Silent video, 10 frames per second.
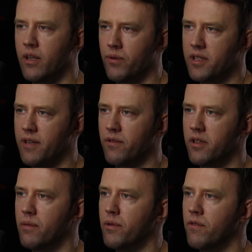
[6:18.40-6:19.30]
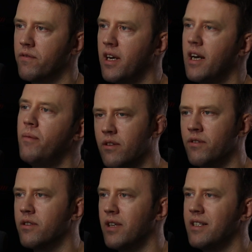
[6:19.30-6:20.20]
It will save you a little bit of time.
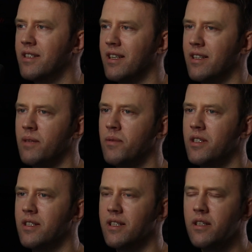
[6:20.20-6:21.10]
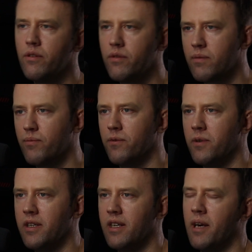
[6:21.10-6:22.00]
On the right side, the image still looks
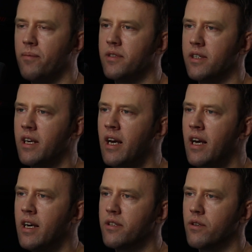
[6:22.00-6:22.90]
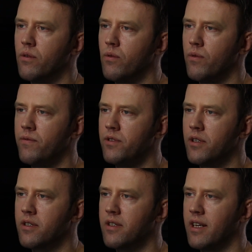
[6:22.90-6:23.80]
pretty empty. So with
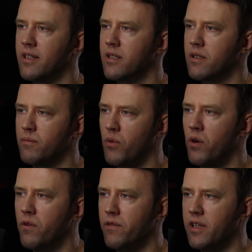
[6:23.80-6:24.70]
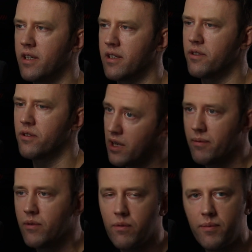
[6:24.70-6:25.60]
just that small vehicle,
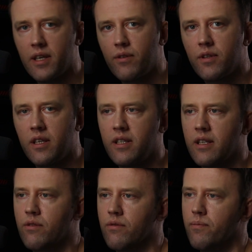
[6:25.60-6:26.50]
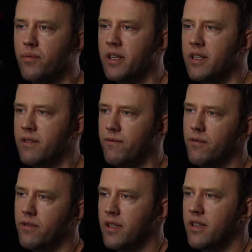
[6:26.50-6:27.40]
probably would be a good idea to place a
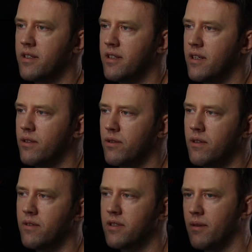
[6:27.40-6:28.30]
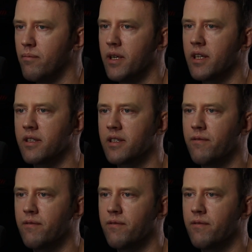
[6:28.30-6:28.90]
few things there to give it some balance.